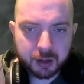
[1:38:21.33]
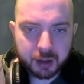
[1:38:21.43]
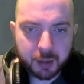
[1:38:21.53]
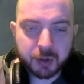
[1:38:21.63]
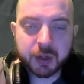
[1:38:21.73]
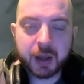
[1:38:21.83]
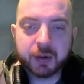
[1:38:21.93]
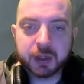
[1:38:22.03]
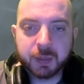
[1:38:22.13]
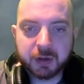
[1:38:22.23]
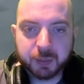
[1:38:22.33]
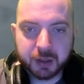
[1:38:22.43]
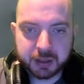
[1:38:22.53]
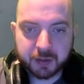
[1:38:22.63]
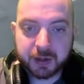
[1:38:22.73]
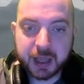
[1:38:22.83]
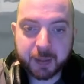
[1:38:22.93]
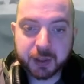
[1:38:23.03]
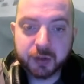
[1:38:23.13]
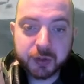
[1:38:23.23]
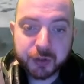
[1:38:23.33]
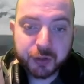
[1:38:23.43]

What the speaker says: I'm not so angry to be able to put stuff in capitals.